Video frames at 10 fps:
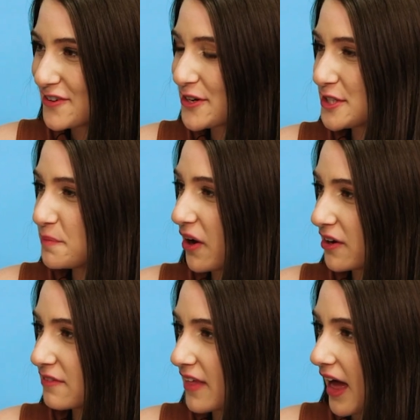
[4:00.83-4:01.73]
her as a part
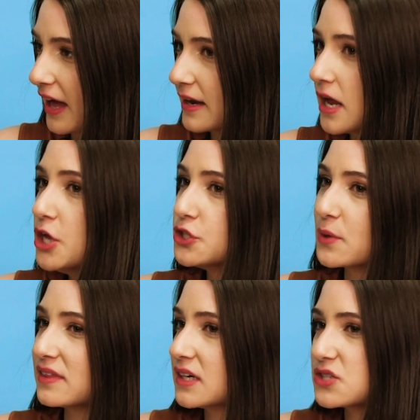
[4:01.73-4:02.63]
of that. So I
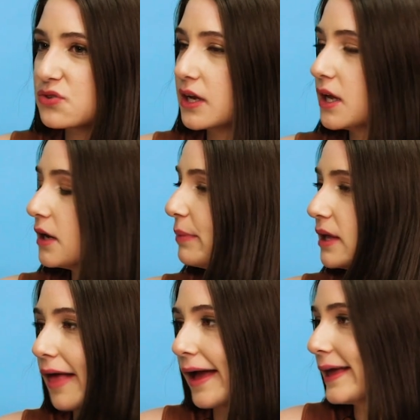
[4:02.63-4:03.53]
think it's really gonna be
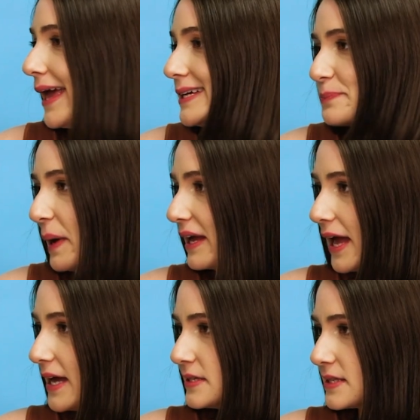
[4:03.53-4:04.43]
like
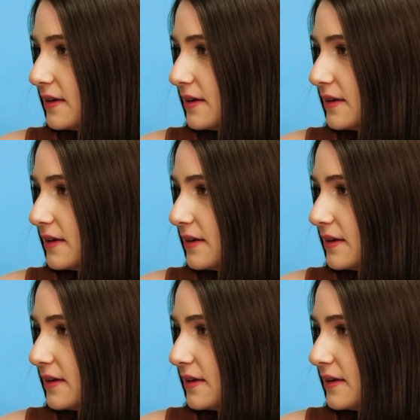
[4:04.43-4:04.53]
case-by-case,